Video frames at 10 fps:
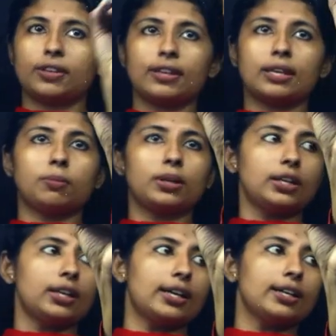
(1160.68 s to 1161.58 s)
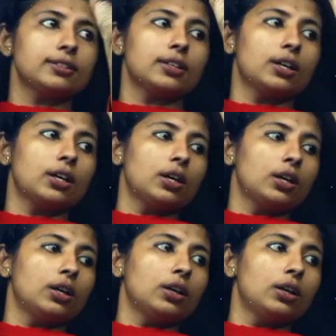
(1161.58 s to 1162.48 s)
can be written as
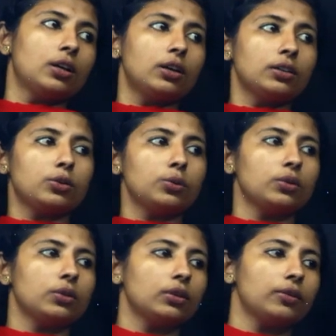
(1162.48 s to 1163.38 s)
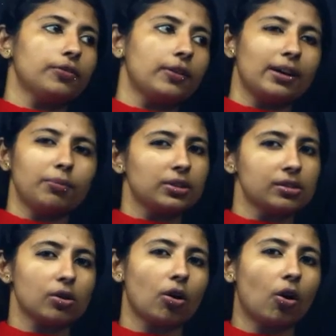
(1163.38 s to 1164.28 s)
2. If I am
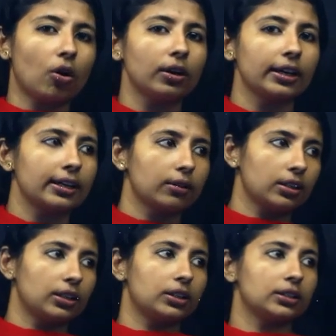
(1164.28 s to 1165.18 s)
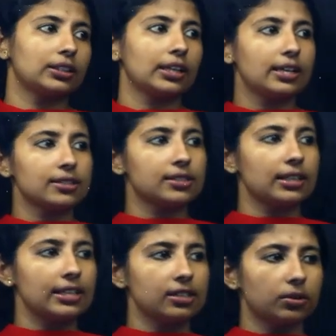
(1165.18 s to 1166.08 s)
just ordering it, 3 is
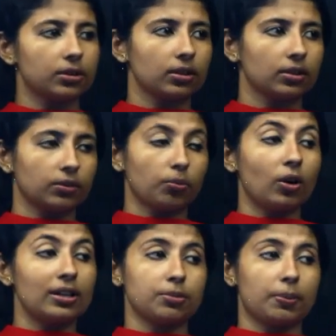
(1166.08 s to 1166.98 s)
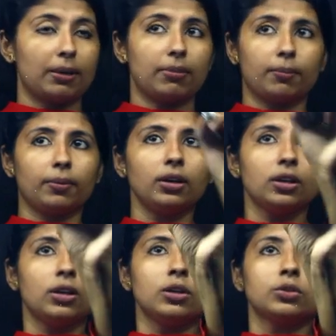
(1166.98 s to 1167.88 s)
the smallest prime number.
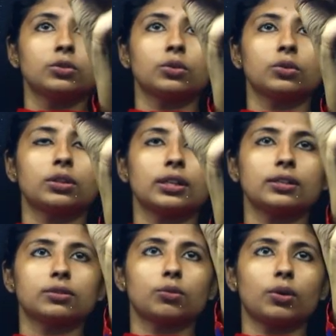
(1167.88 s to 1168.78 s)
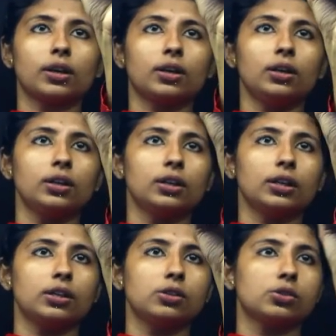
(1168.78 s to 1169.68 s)
So 3 square
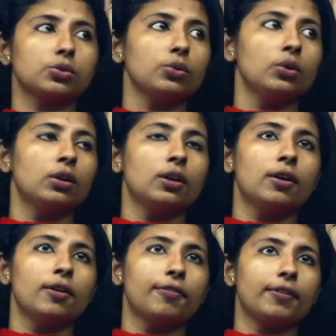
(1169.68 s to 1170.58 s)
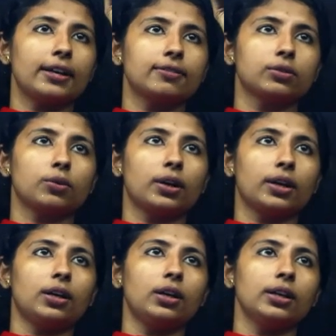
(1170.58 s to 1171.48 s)
into 5
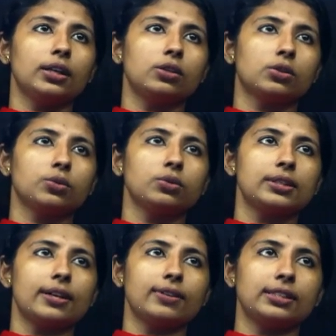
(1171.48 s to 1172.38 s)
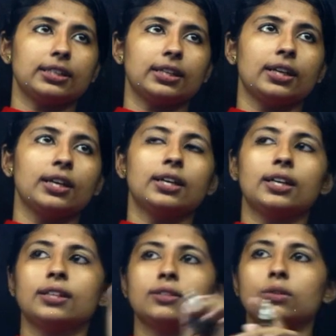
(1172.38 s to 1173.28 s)
square into 17.
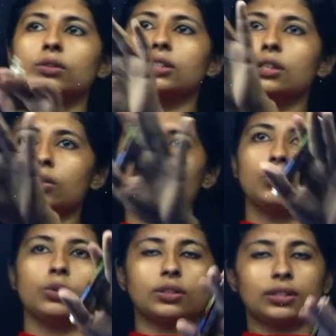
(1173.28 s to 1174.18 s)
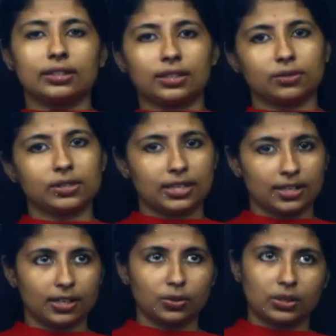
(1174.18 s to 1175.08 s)
So
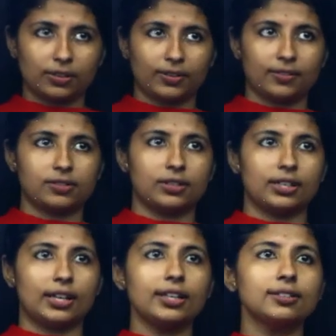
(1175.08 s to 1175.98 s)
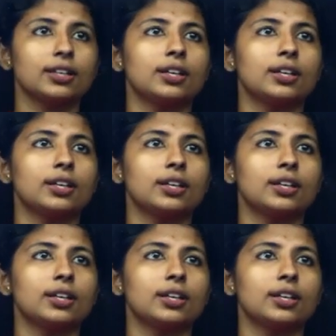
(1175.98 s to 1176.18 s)
3,825 is written as